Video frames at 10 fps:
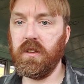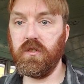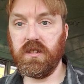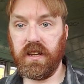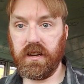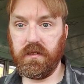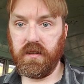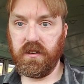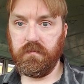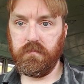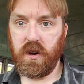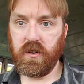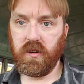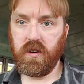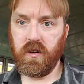just like a
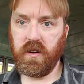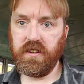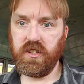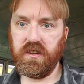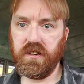modern car engine